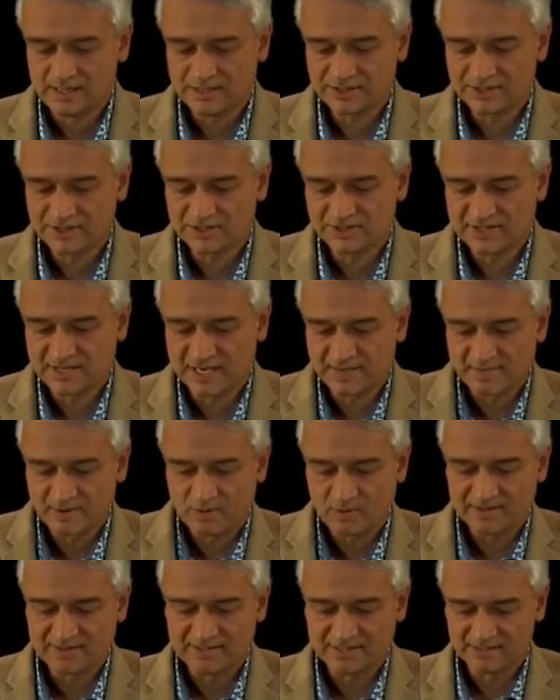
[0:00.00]
let's just think
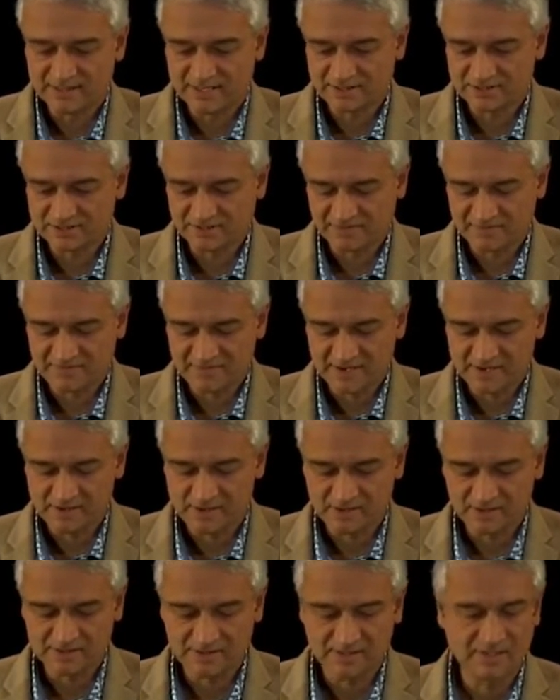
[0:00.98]
about what the electric
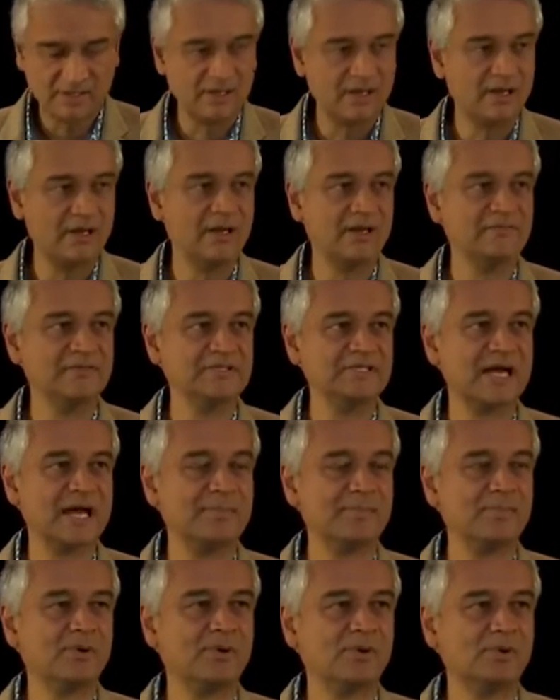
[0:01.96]
field of a
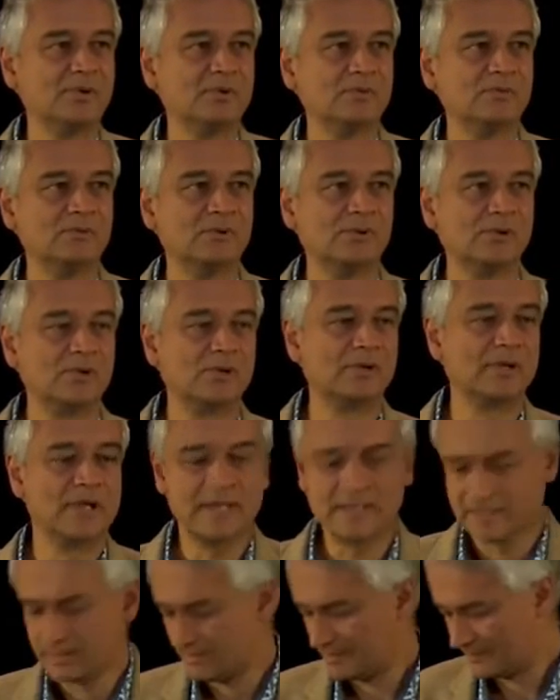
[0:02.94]
dipole will look
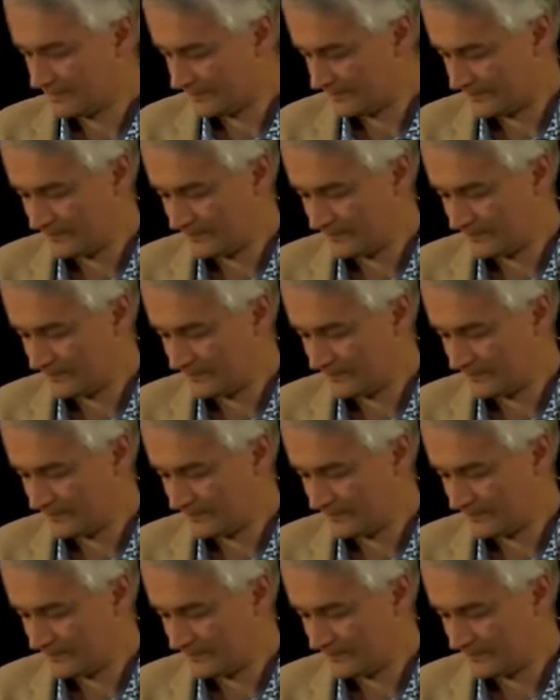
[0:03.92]
like.